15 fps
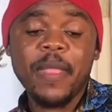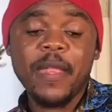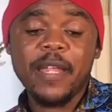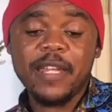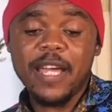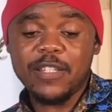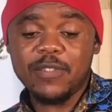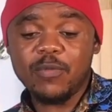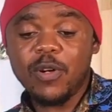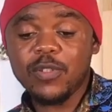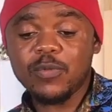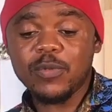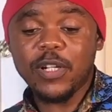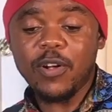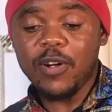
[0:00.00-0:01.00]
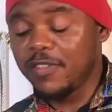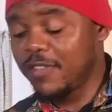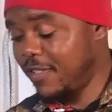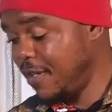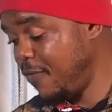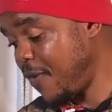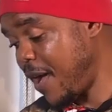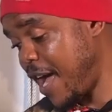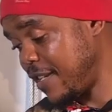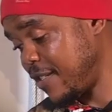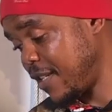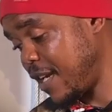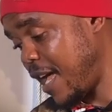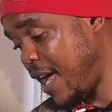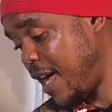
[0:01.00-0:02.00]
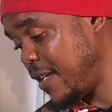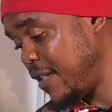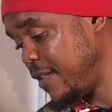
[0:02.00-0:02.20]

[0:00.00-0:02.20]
that's what we call CFast card.